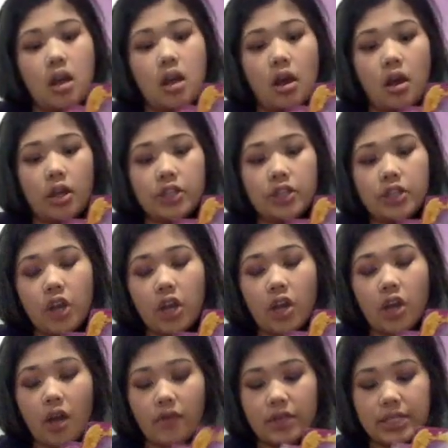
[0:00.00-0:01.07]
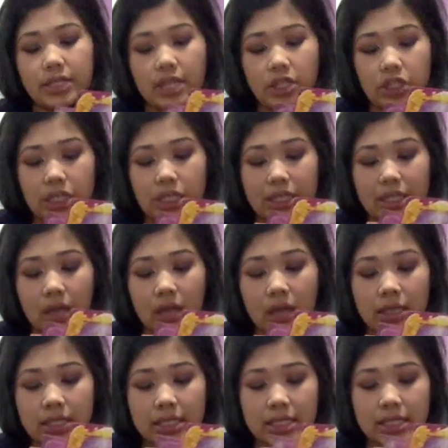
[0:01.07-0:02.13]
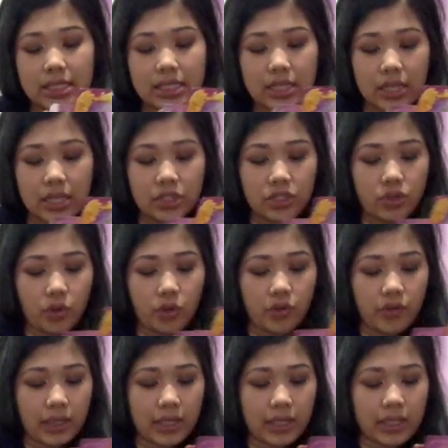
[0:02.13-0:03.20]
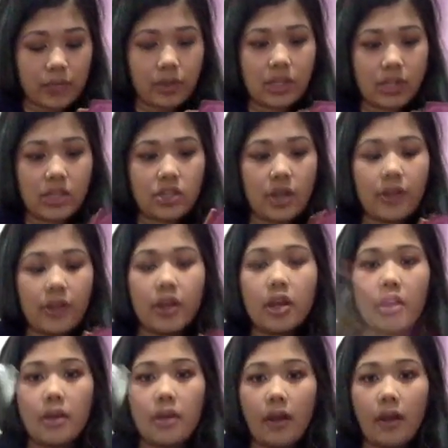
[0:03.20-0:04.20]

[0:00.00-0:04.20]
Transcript: Heart-to-heart conversations, honestly discuss your feelings with each other.